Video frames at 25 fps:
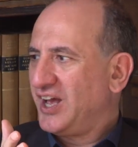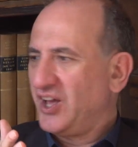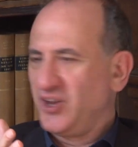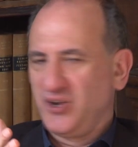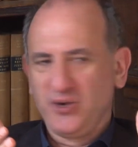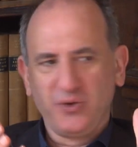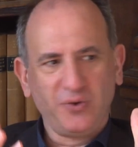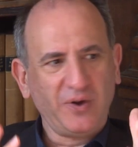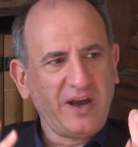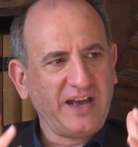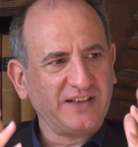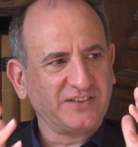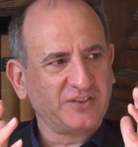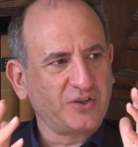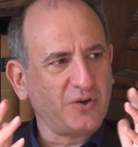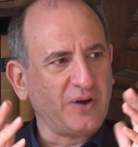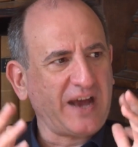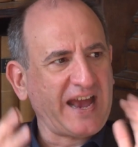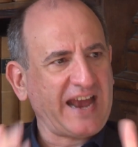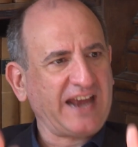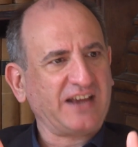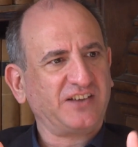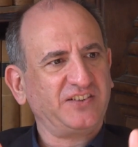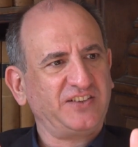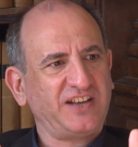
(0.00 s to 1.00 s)
and who has
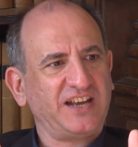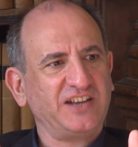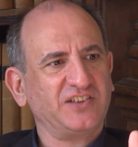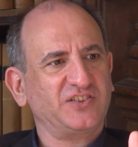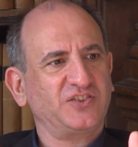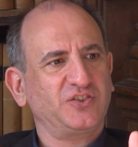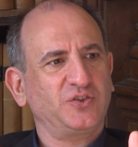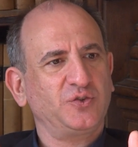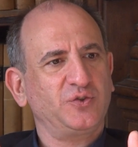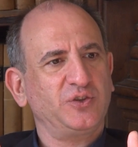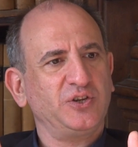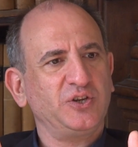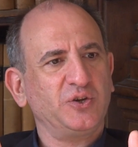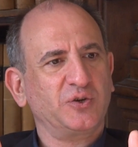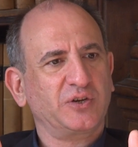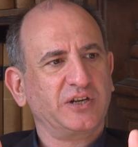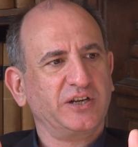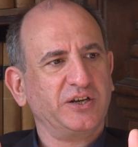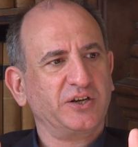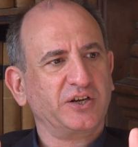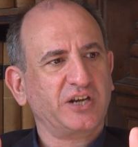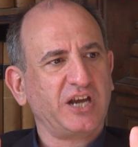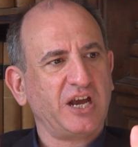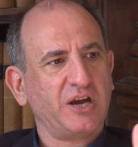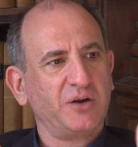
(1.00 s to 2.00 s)
got access to the
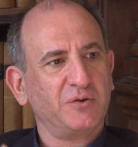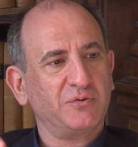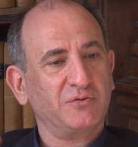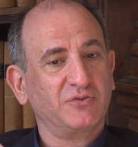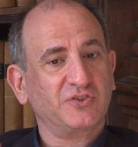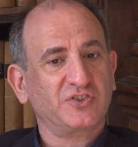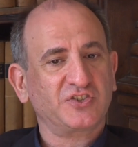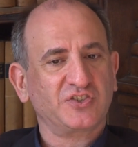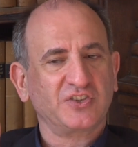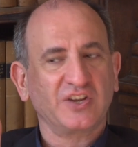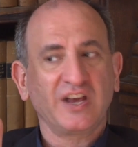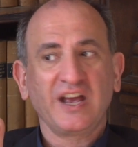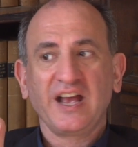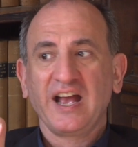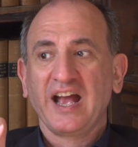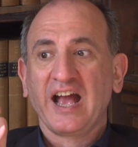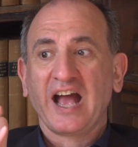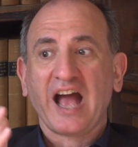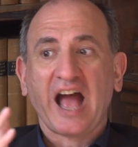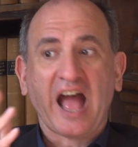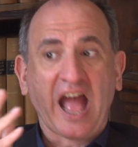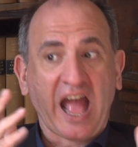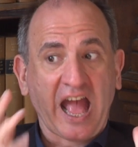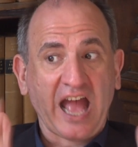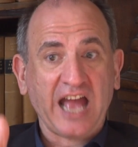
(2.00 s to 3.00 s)
nuclear codes
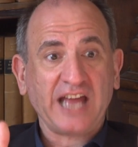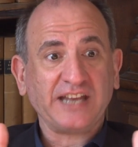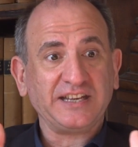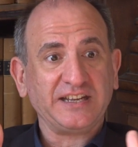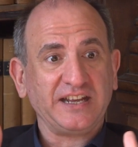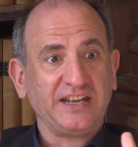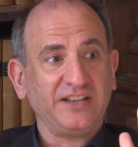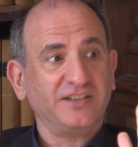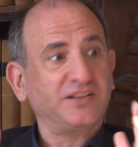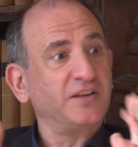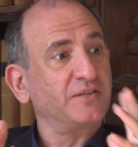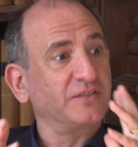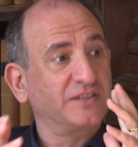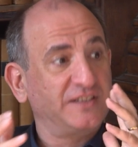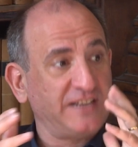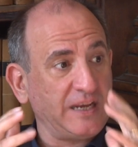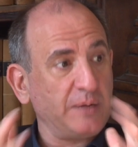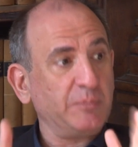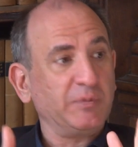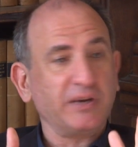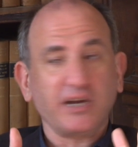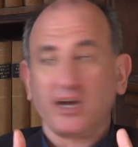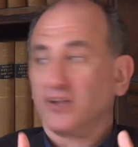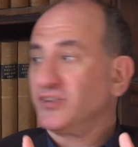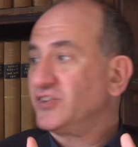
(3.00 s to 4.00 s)
and is
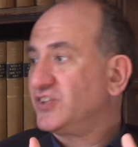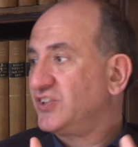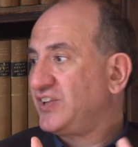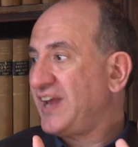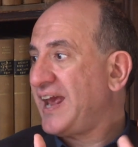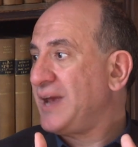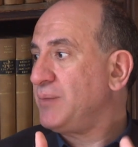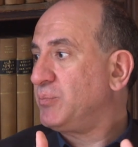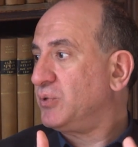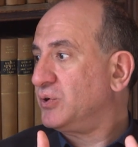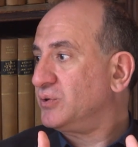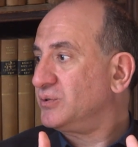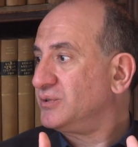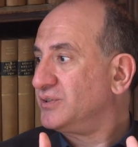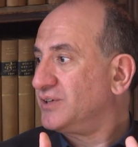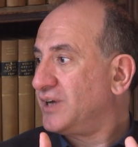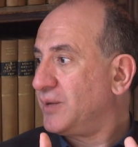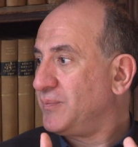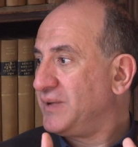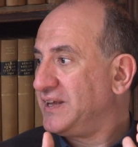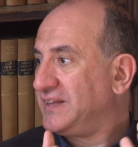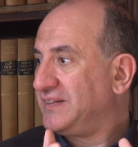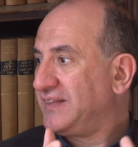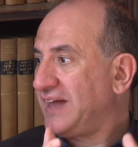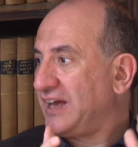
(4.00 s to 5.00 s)
deeply unstable.
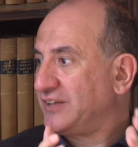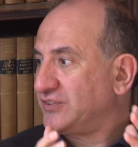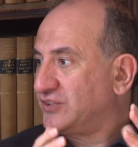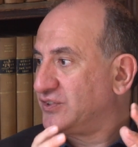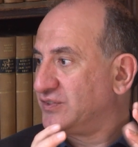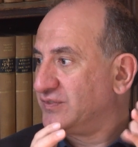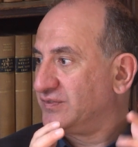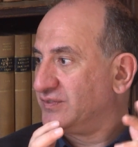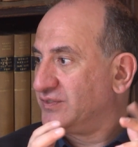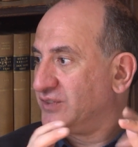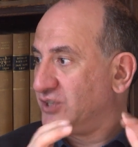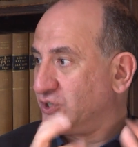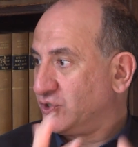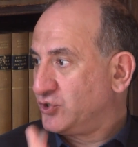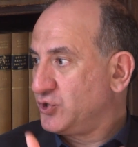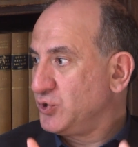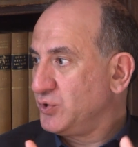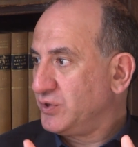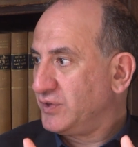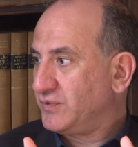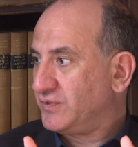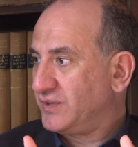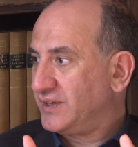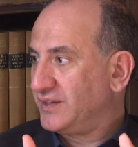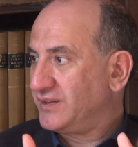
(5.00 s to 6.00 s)
I mean, that's the
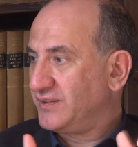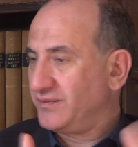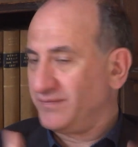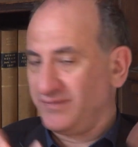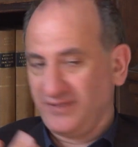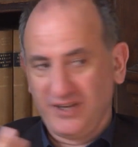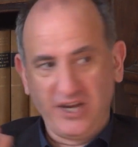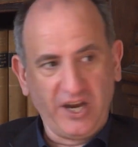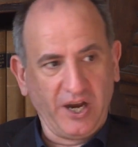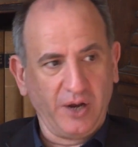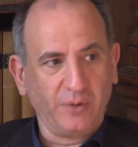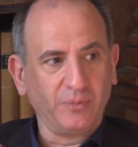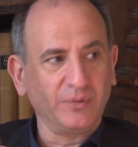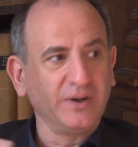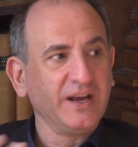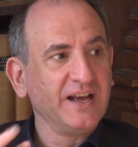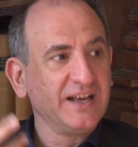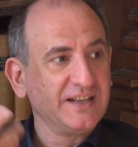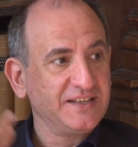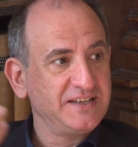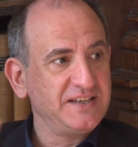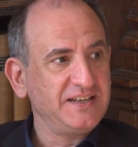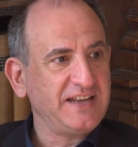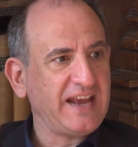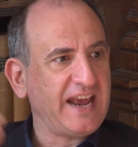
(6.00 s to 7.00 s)
truth of it. That, you know,
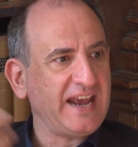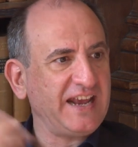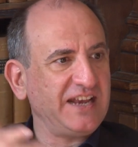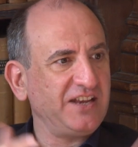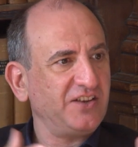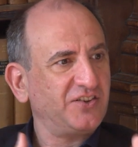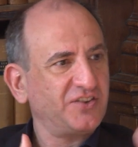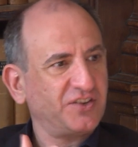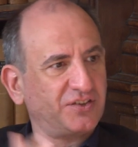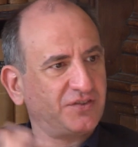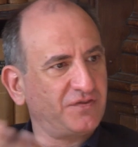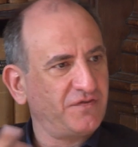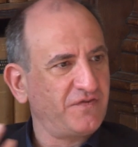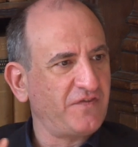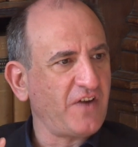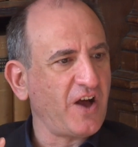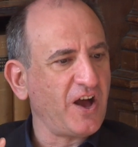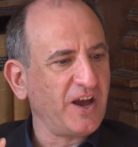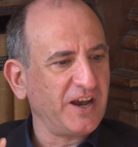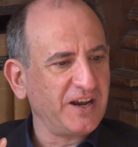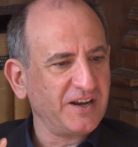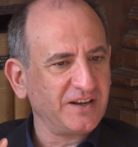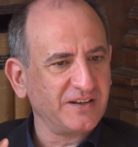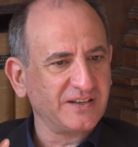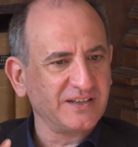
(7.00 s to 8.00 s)
today he's just
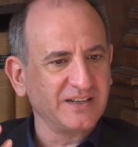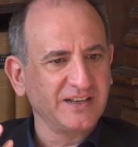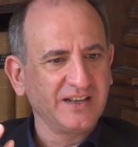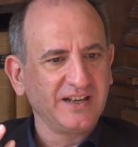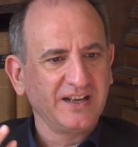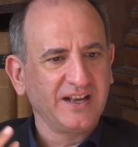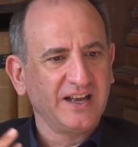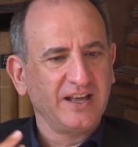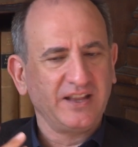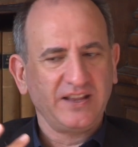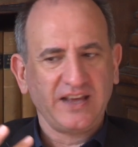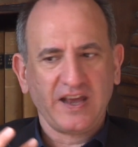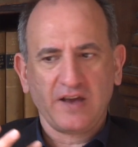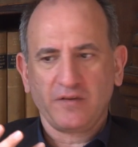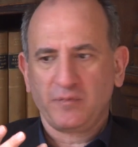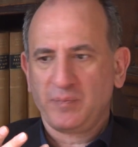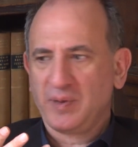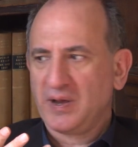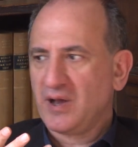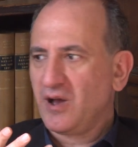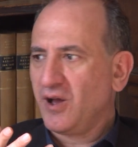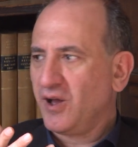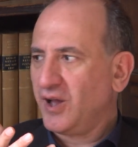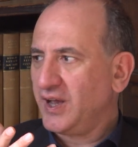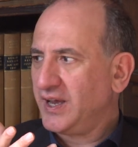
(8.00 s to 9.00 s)
fired the F
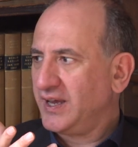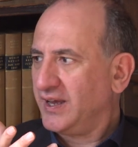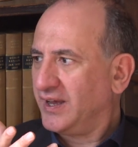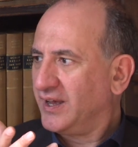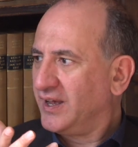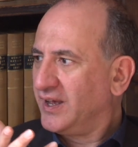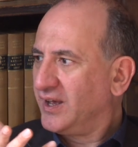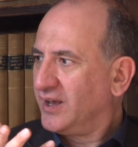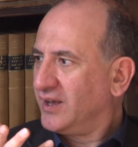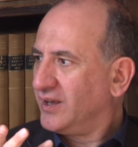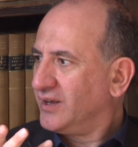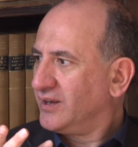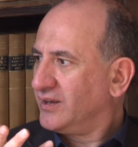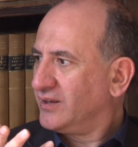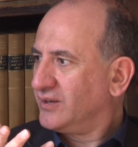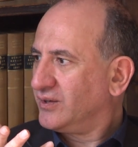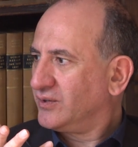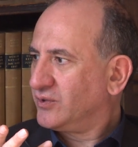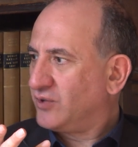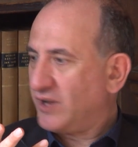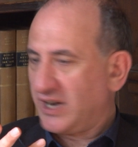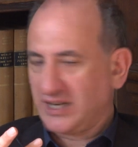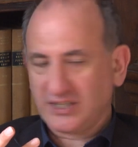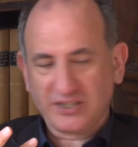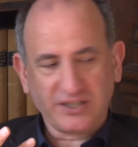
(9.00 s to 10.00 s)
B I director,
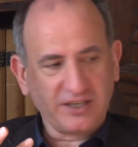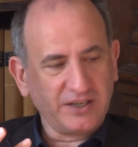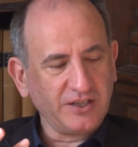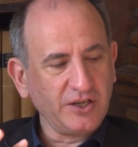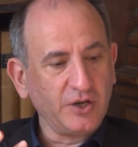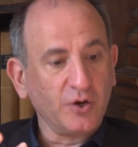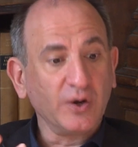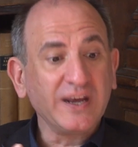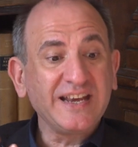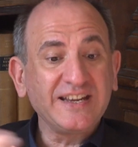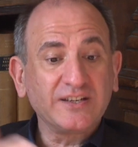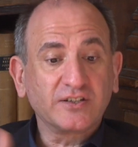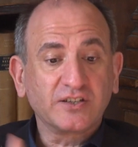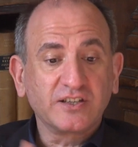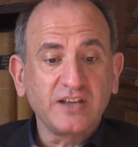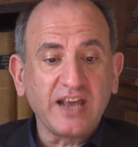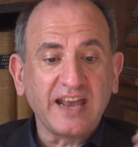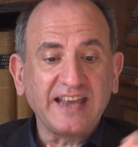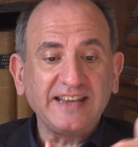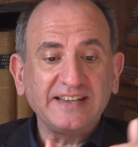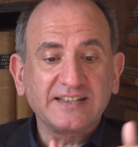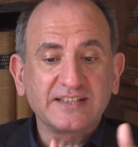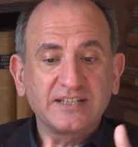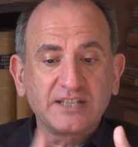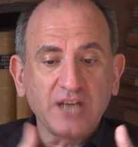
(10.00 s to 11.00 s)
director. Yeah. You know, he's,
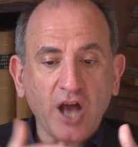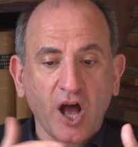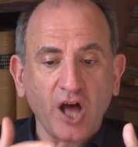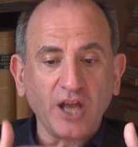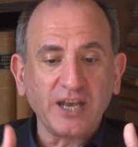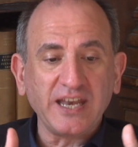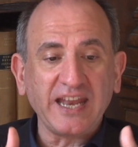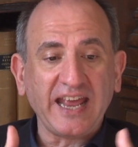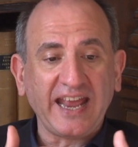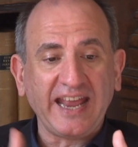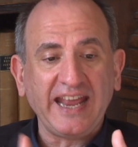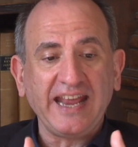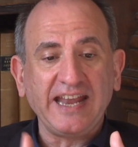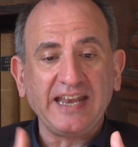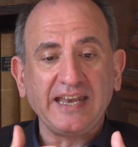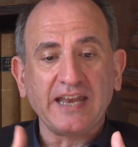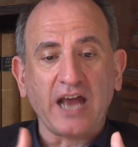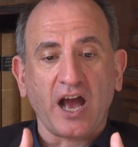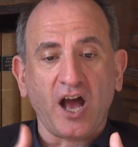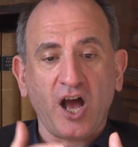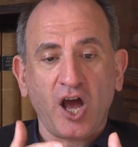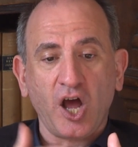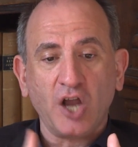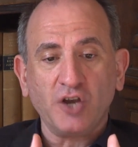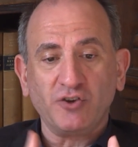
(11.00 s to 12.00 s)
he's done in
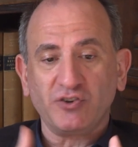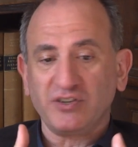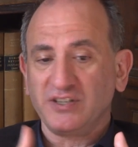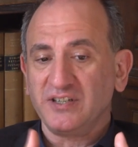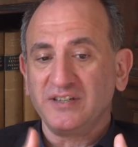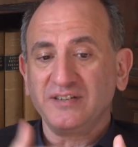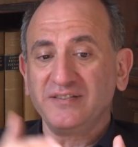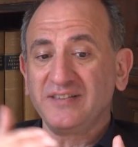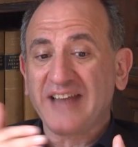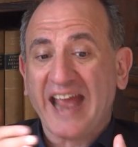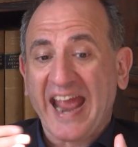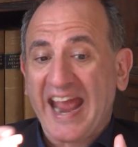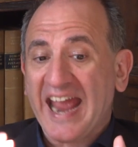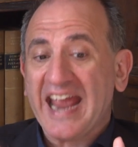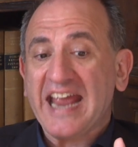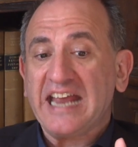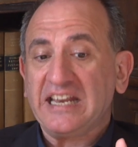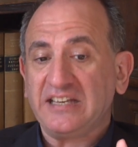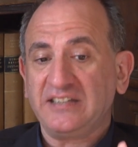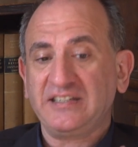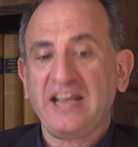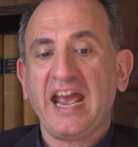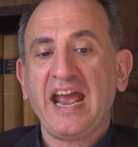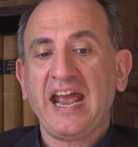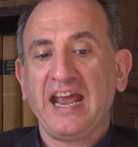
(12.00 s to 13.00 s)
one hundred and
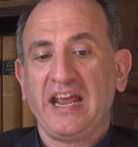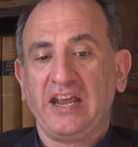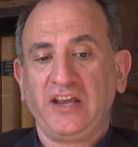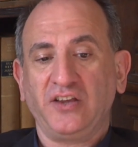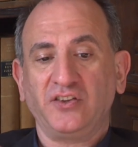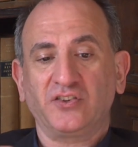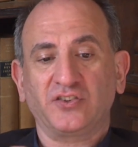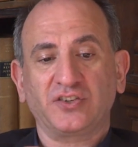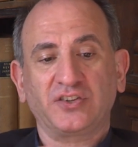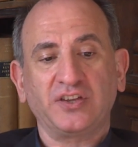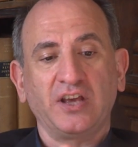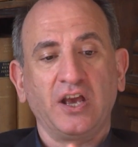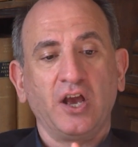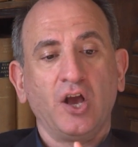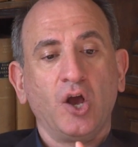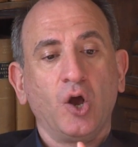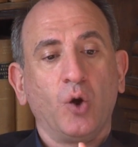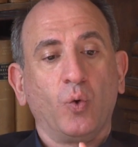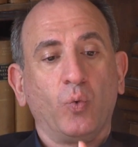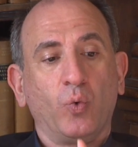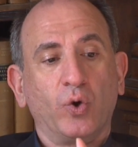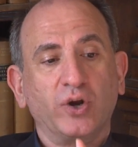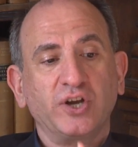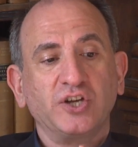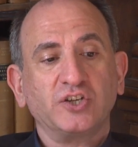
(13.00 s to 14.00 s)
eight days
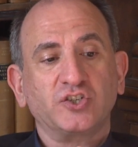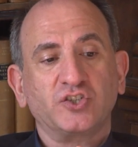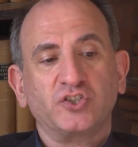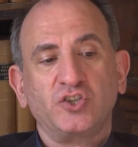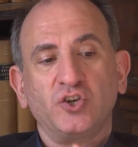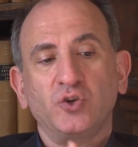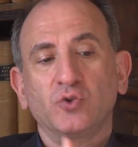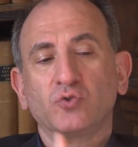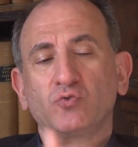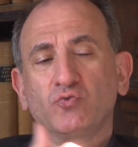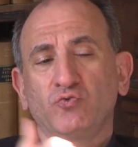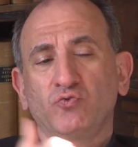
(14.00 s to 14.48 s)
what it took